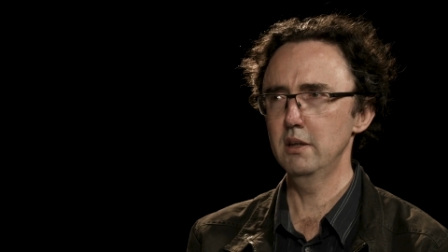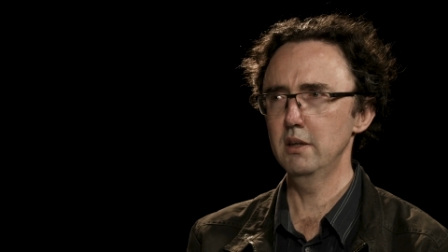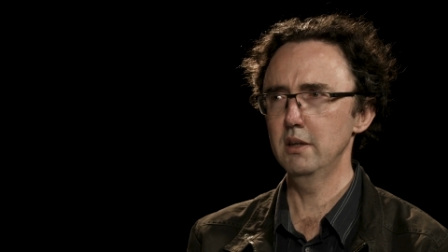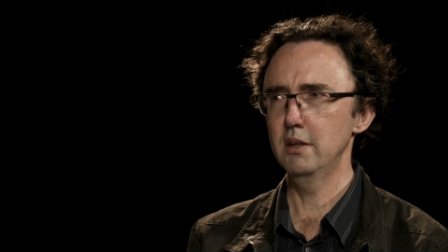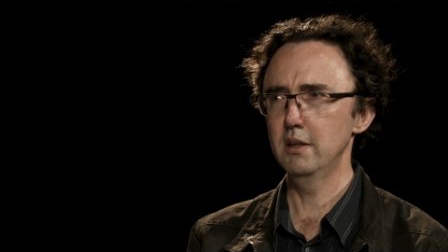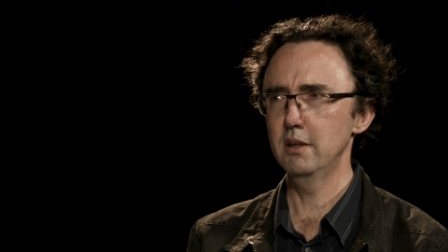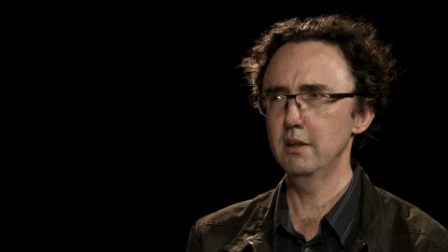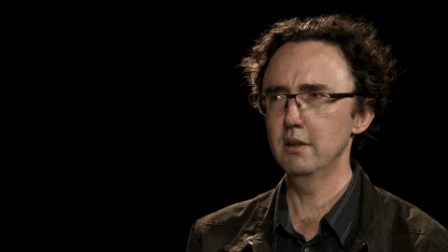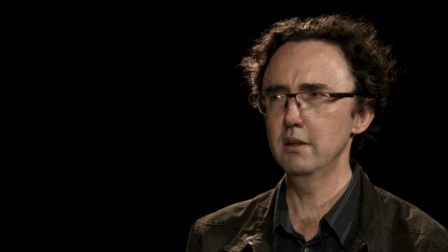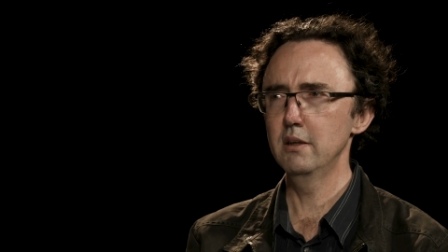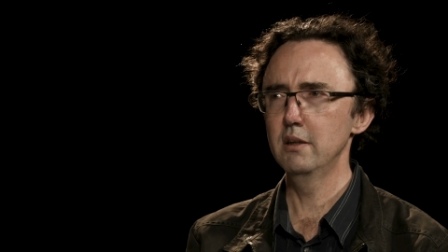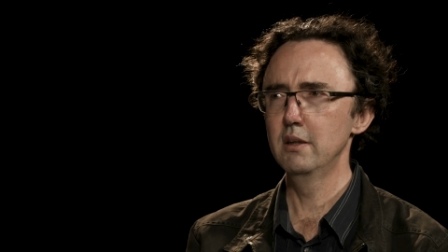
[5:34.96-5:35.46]
it?
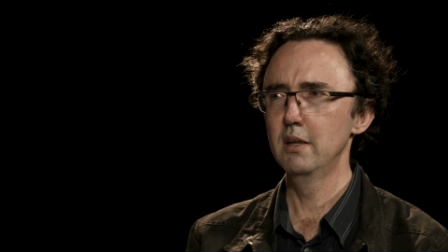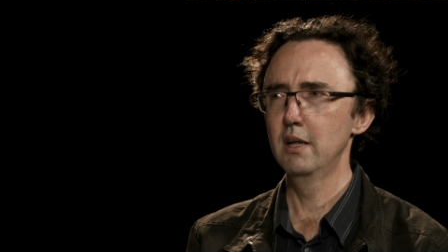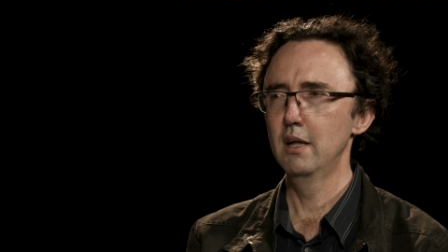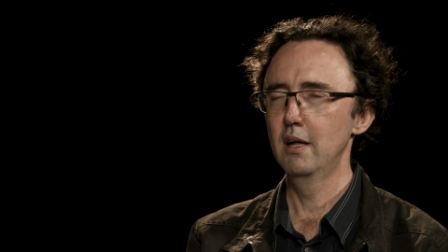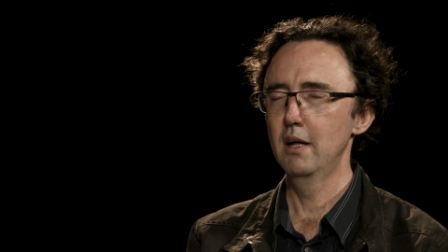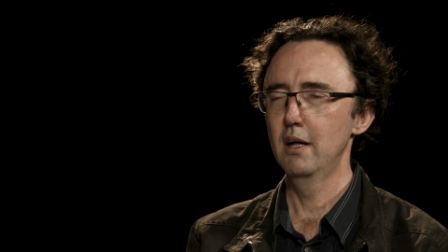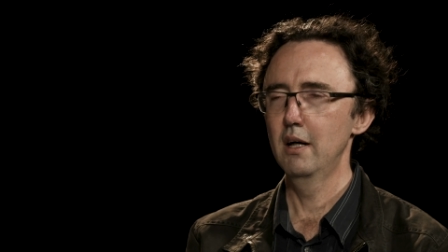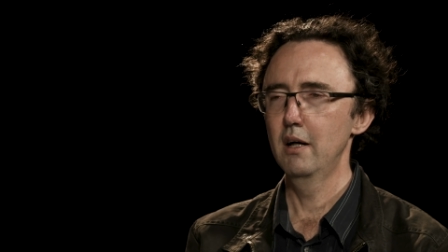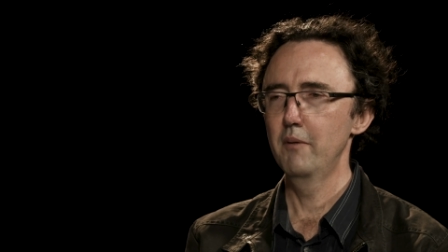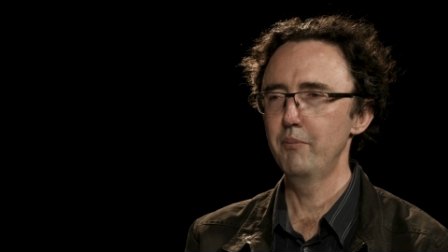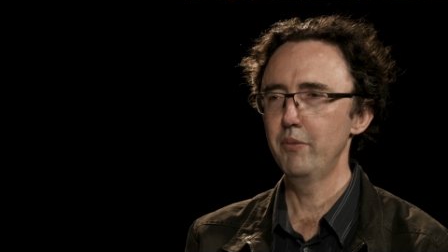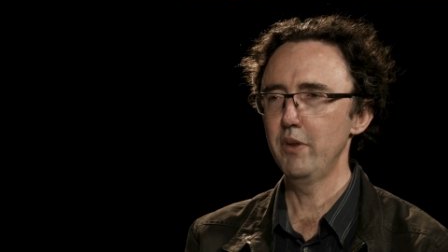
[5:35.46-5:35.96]
Yeah.
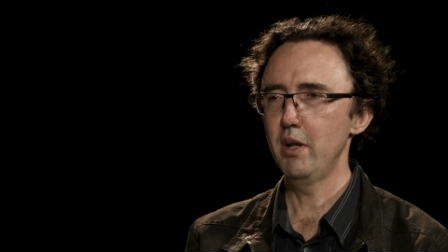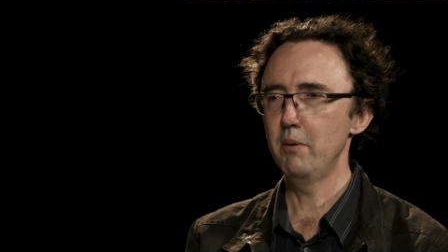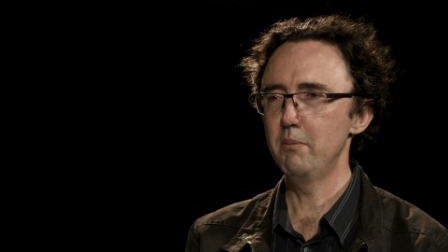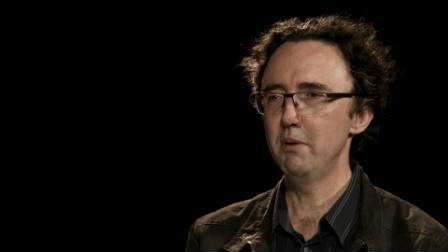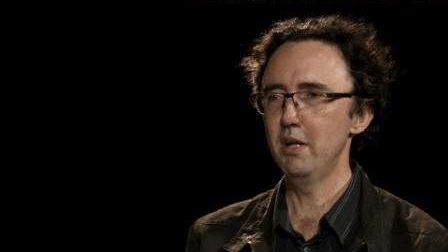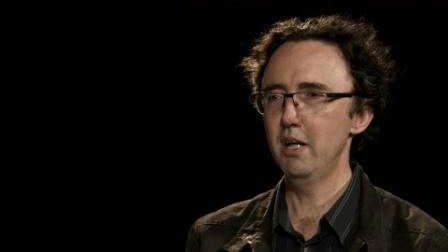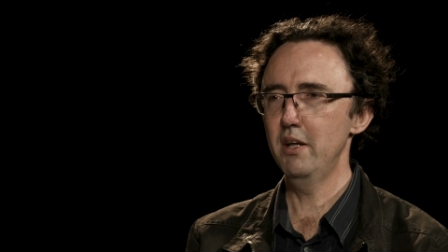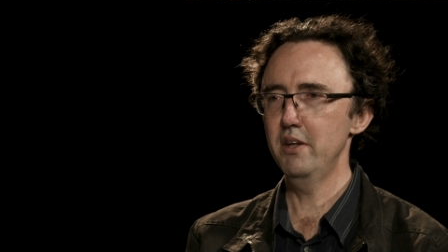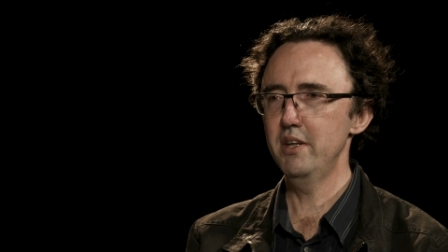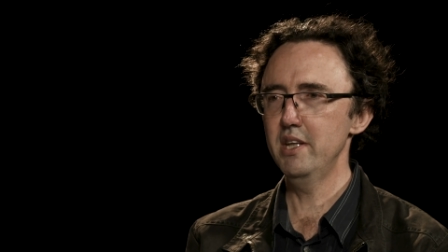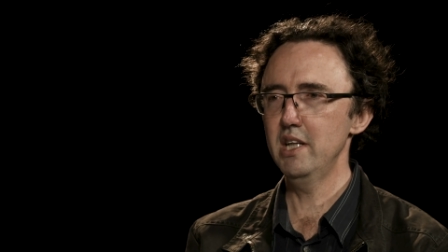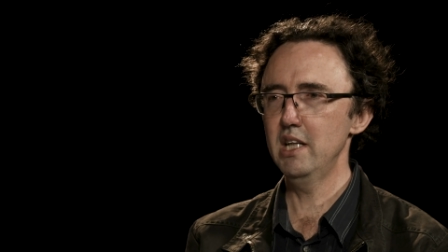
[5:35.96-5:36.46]
I
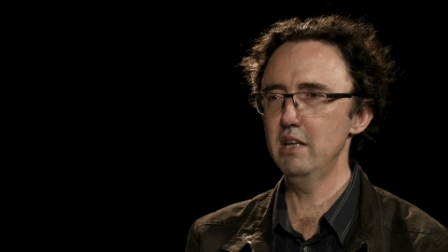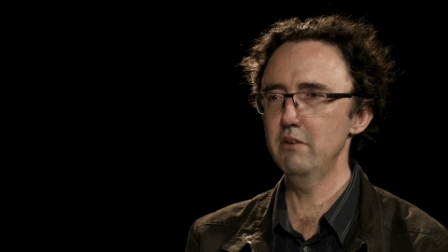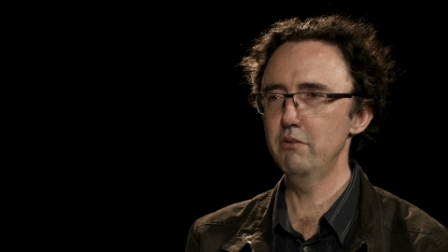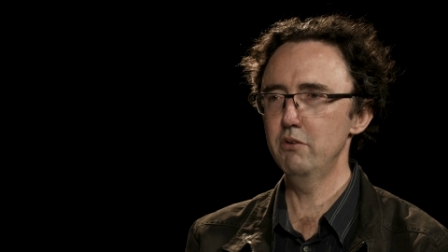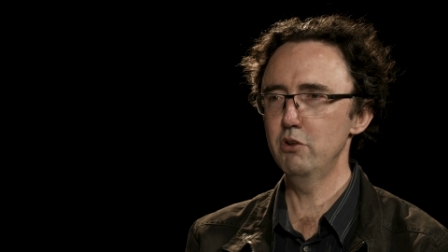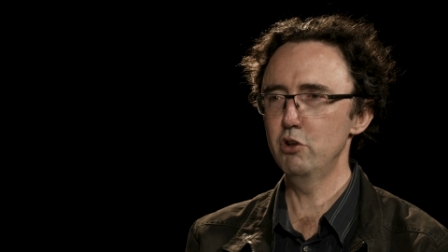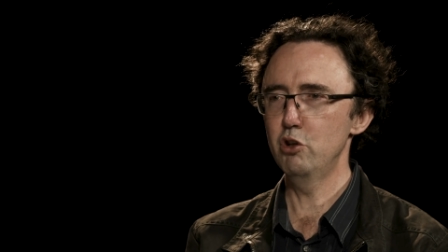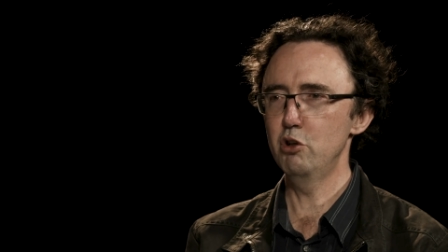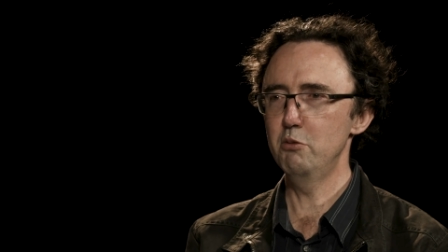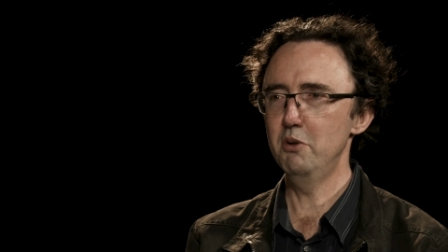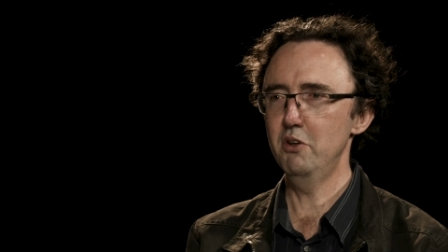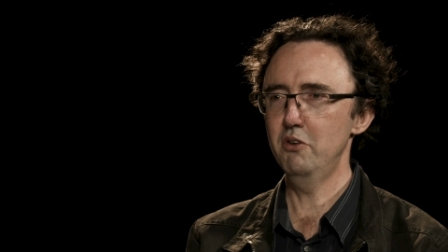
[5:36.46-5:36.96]
mean, I think of
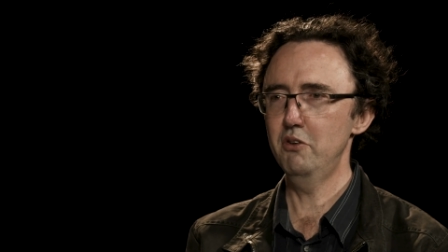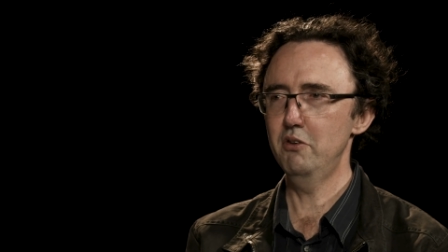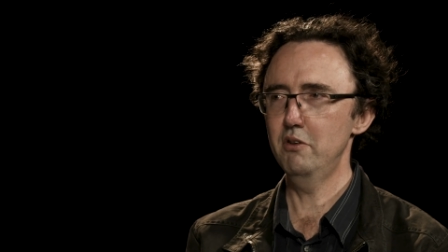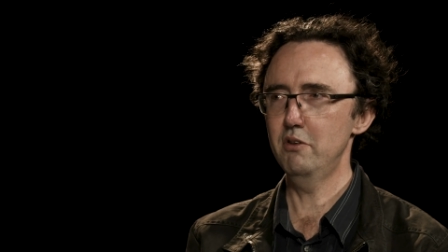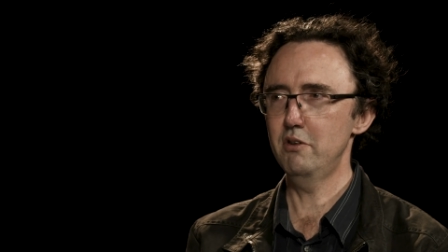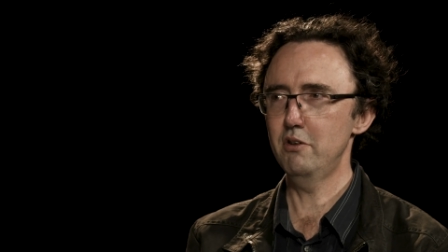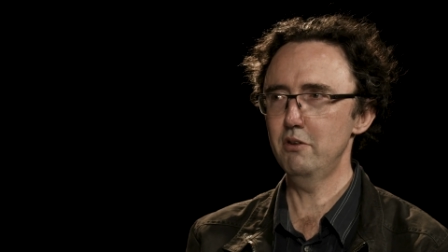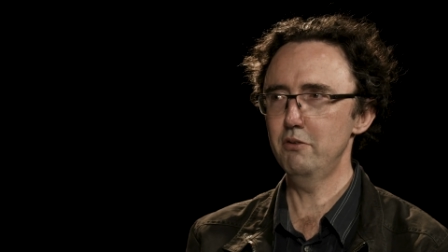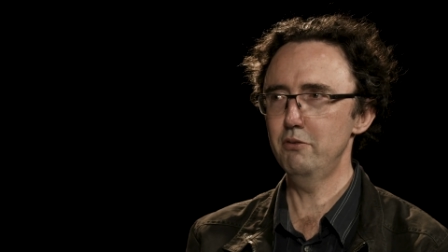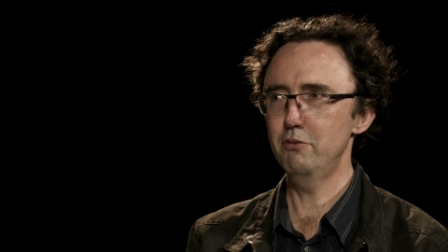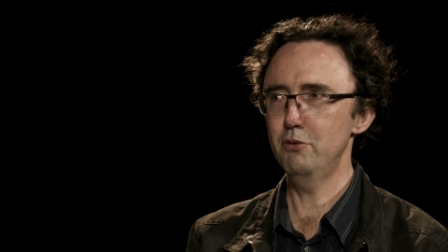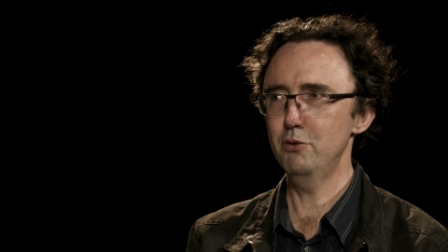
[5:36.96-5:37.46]
it almost
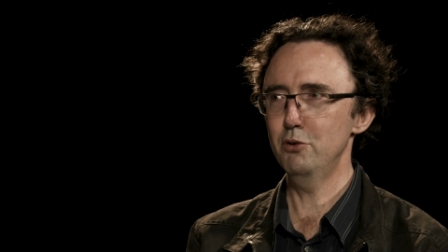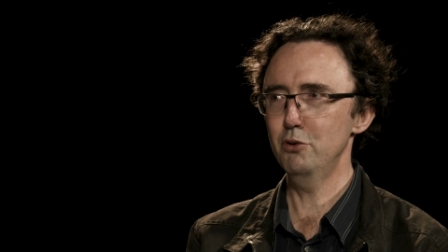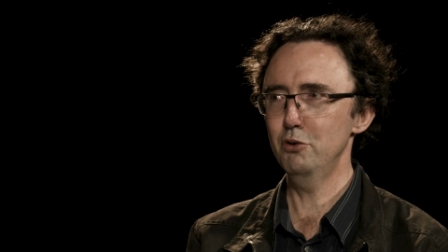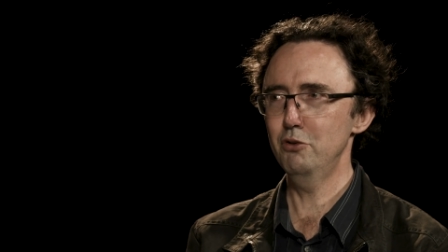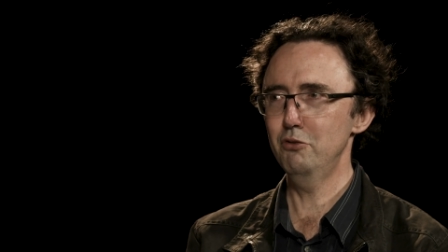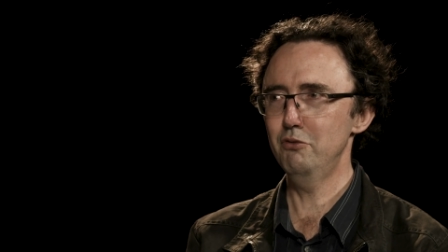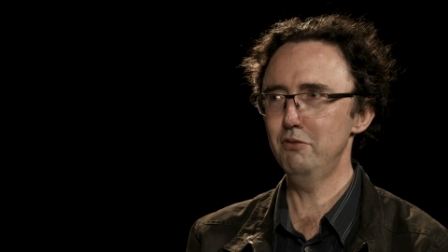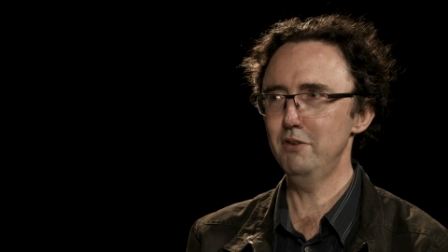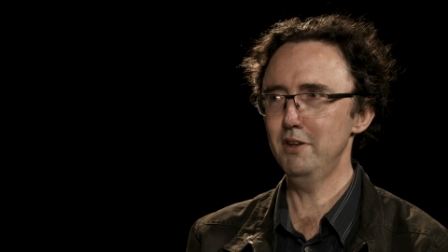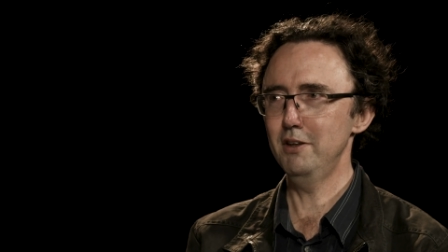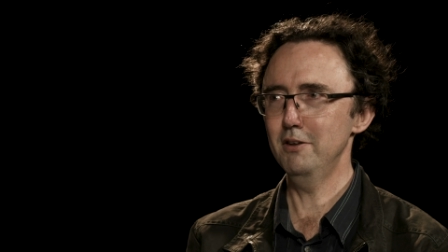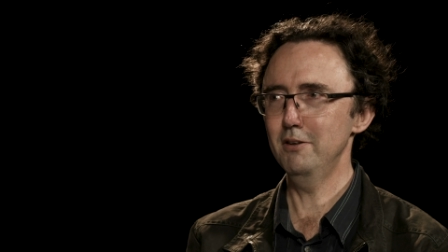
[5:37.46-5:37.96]
as a
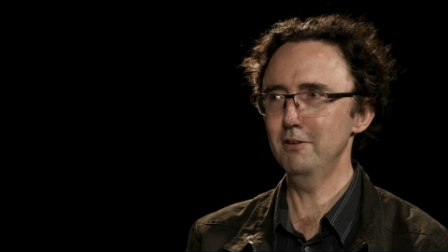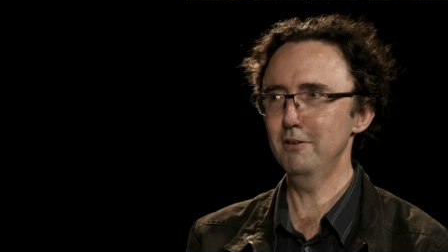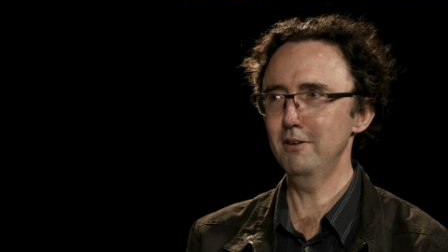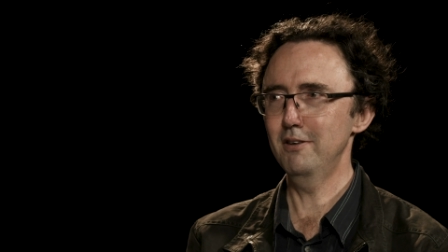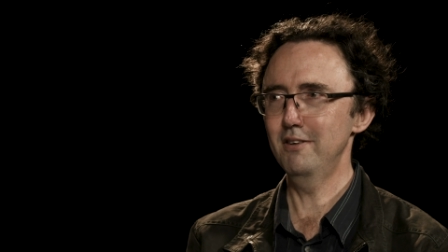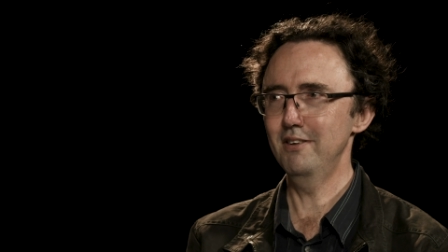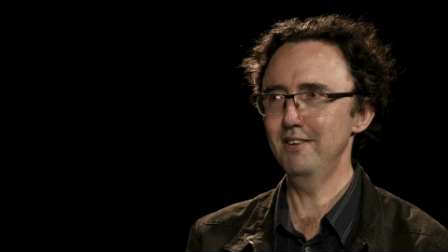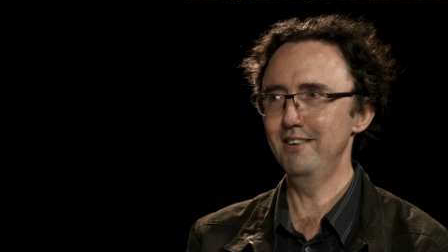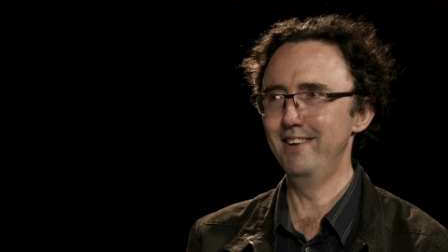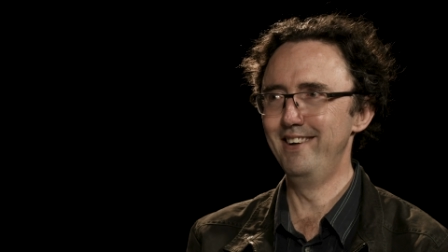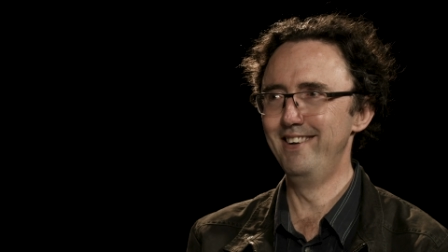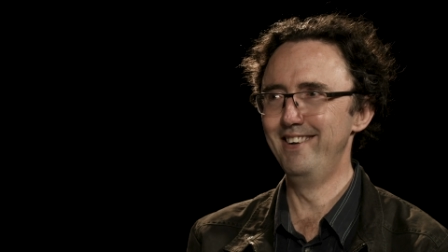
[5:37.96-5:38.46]
force
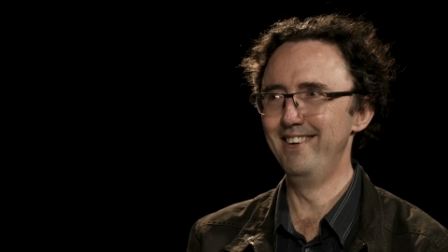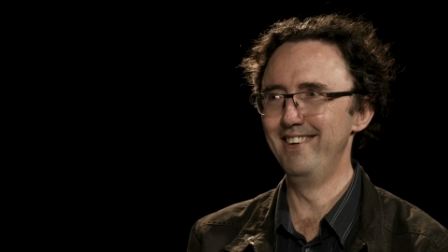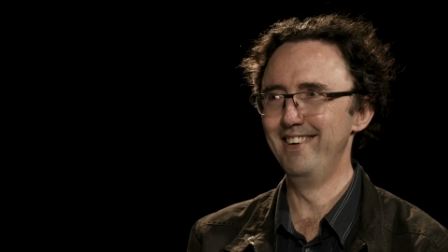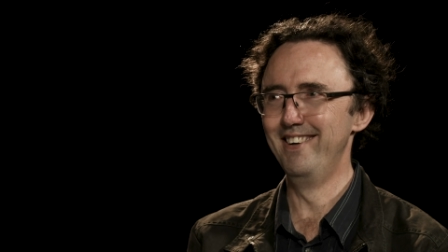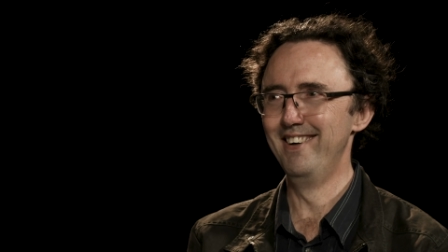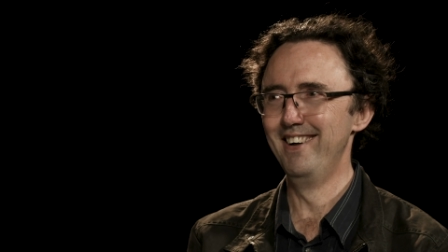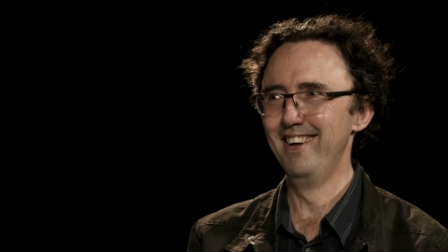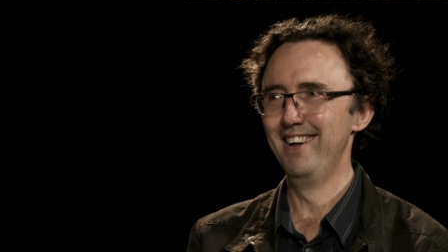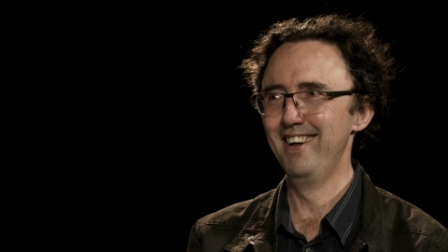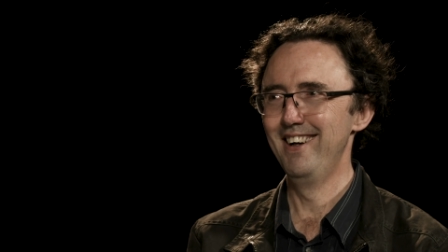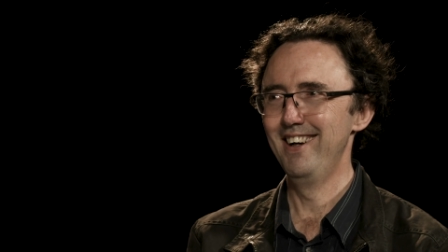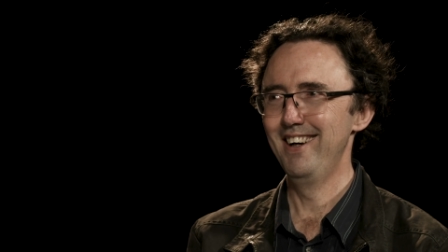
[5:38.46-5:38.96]
field
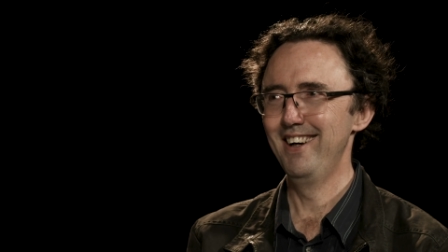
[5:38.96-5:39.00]
mm.